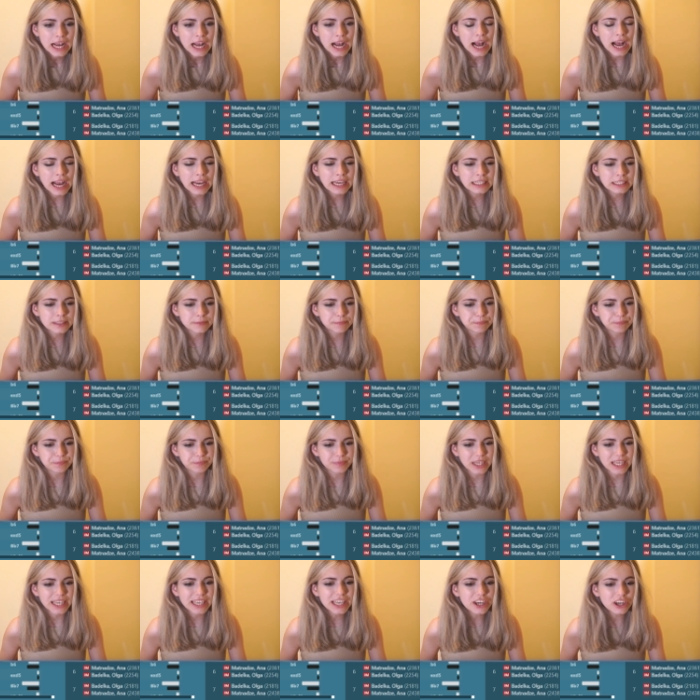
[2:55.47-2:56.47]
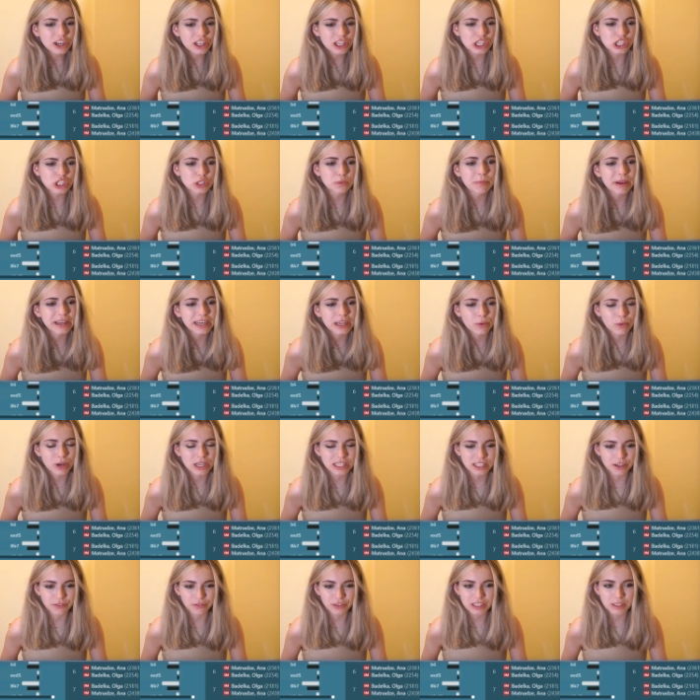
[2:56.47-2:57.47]
and here there's many
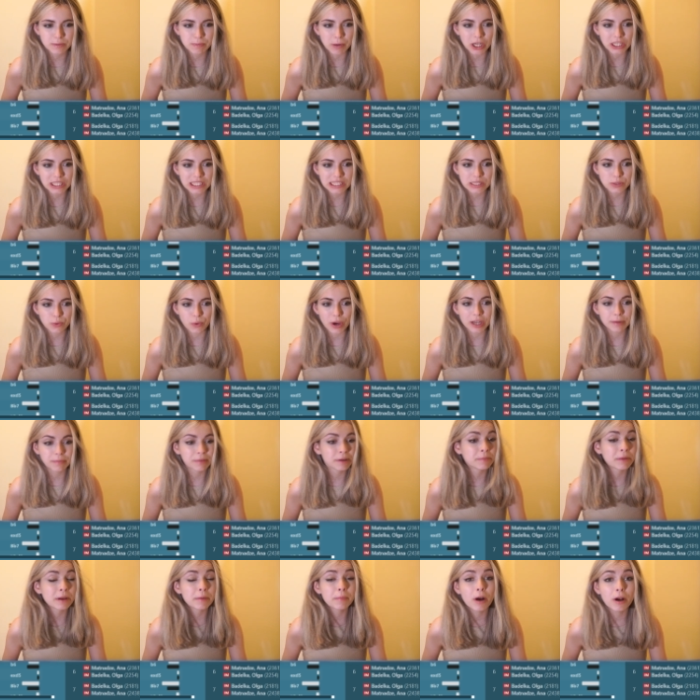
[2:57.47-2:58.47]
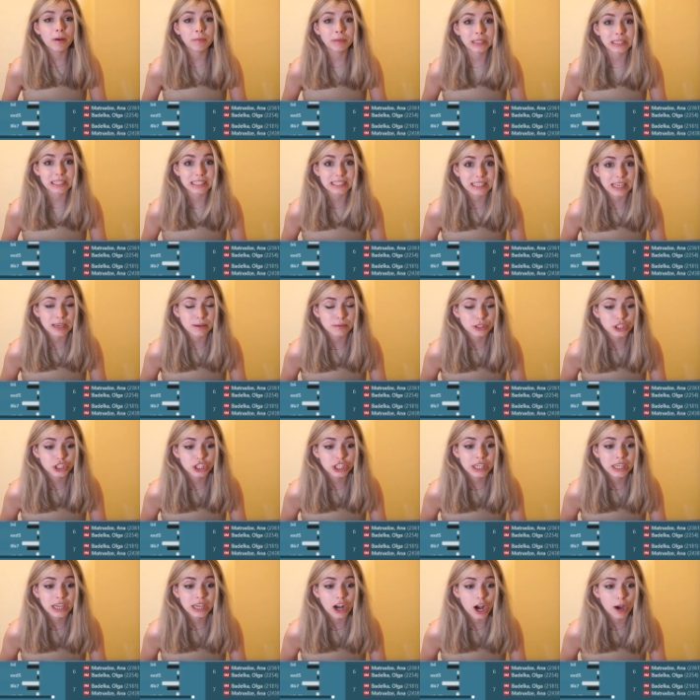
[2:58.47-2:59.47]
ways of respond as white, but my mom in this game,
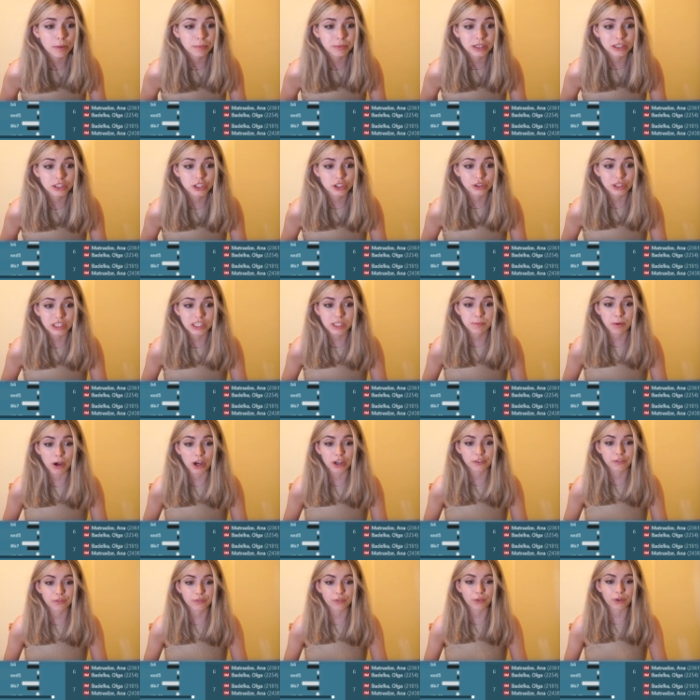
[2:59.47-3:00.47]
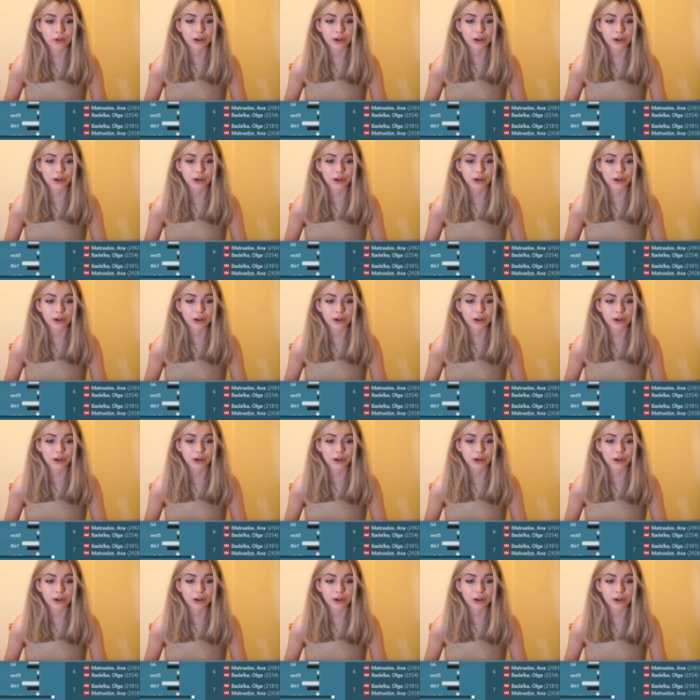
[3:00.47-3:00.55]
she opted to respond